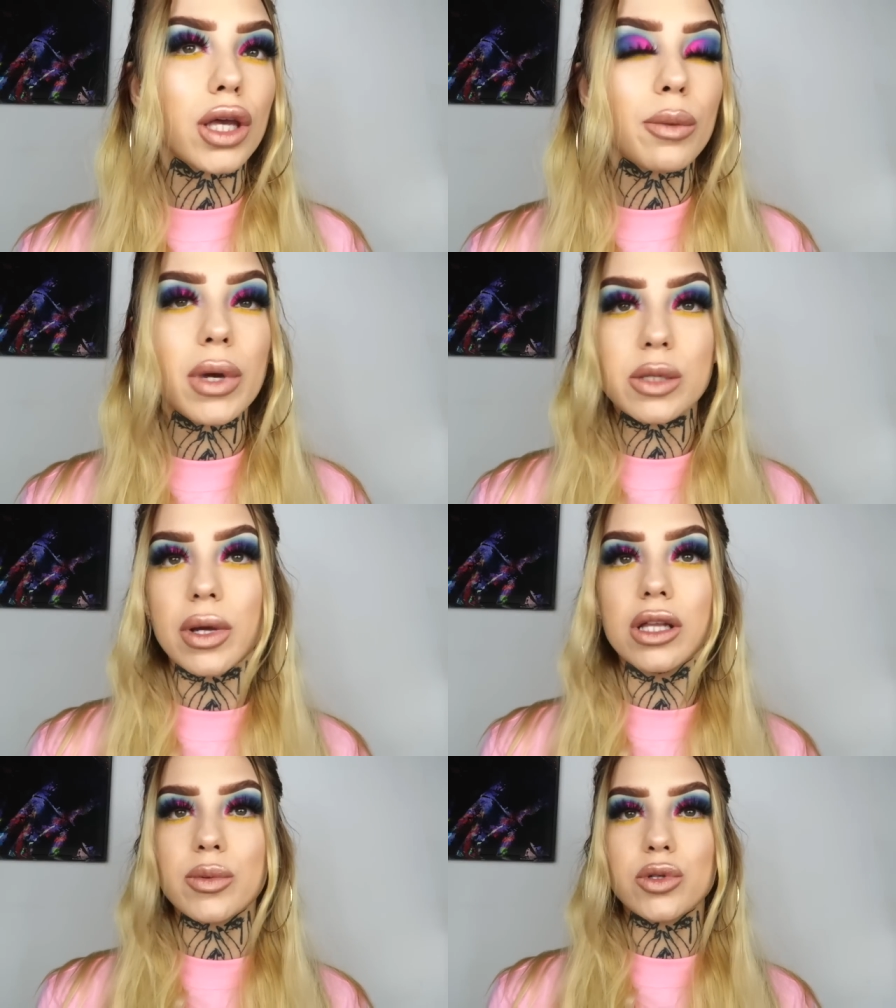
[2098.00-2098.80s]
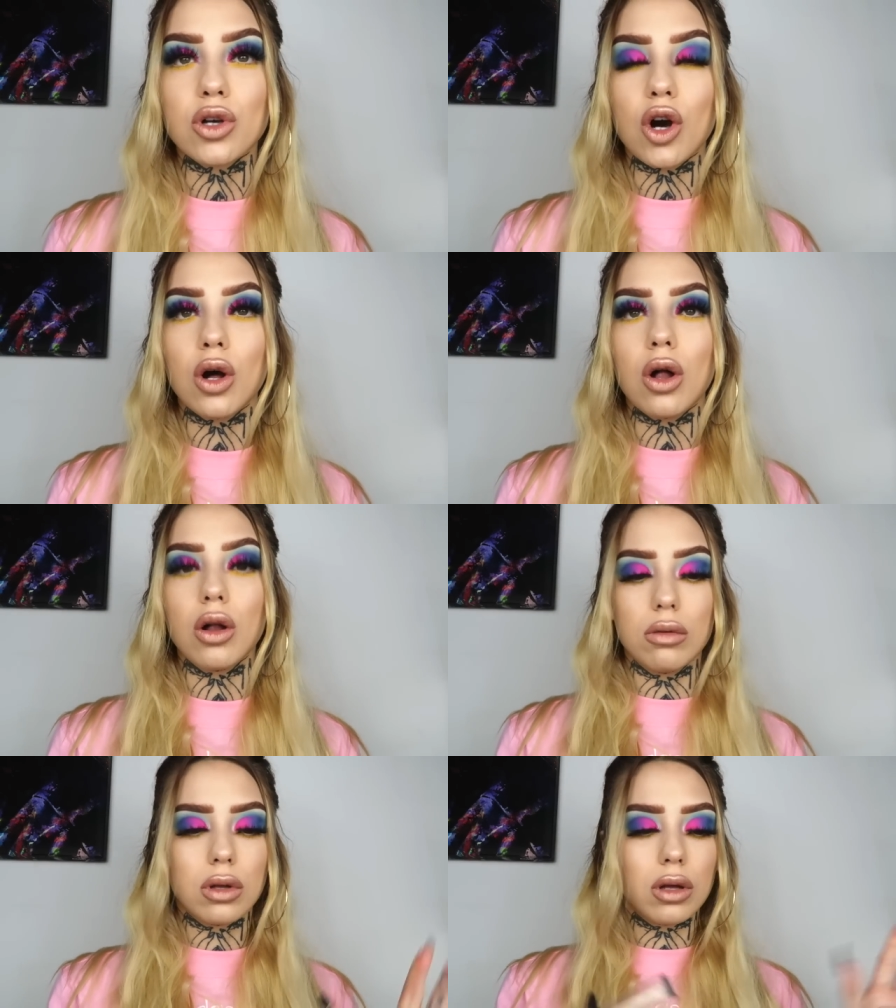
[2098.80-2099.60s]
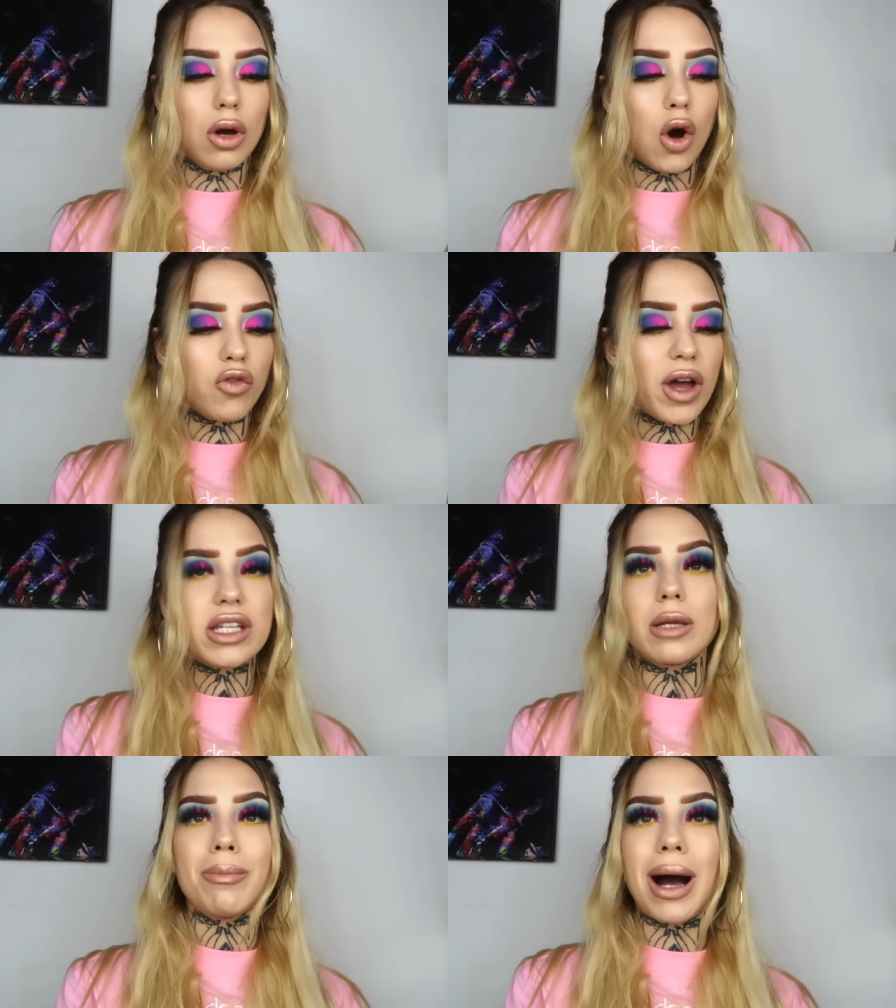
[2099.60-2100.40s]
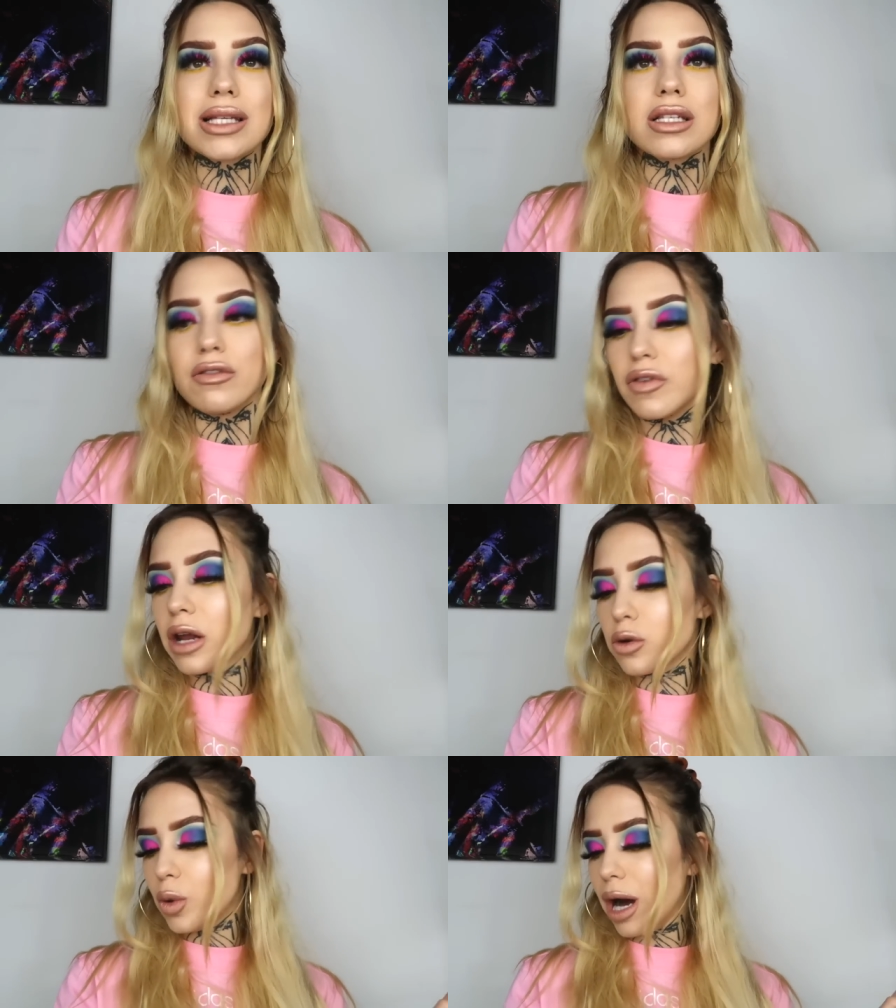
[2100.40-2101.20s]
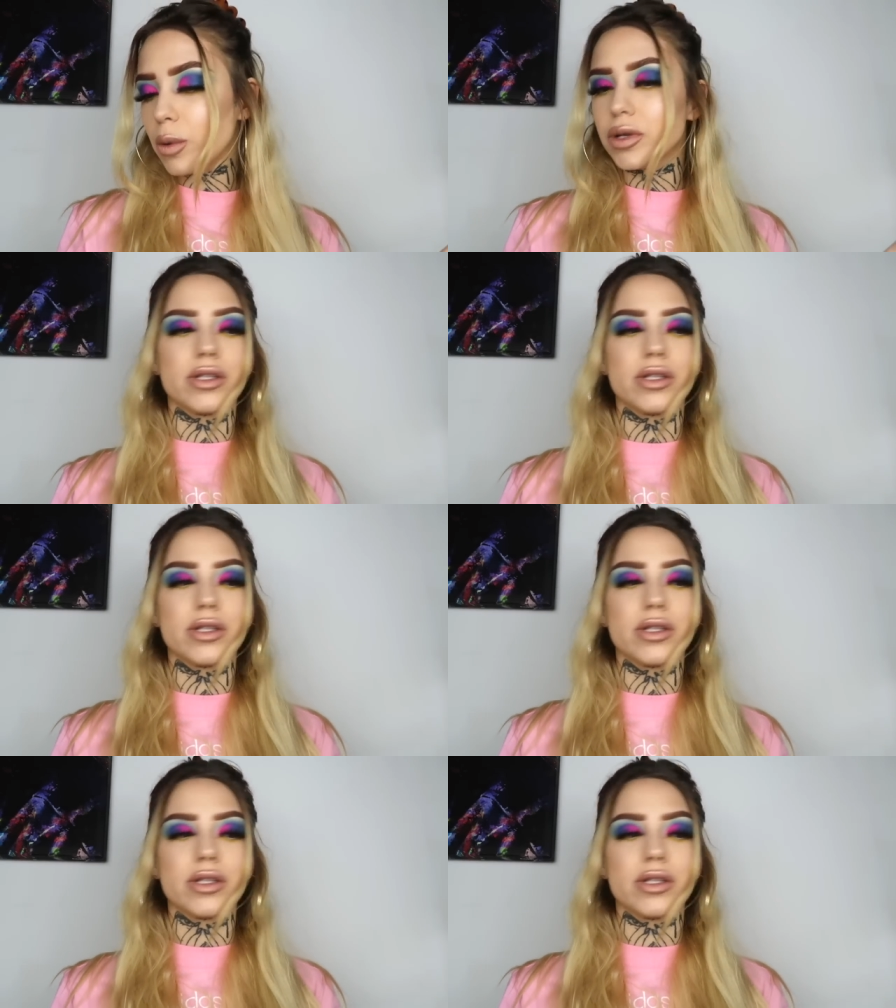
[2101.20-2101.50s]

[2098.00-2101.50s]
it makes my lips look already massive. I don't know how it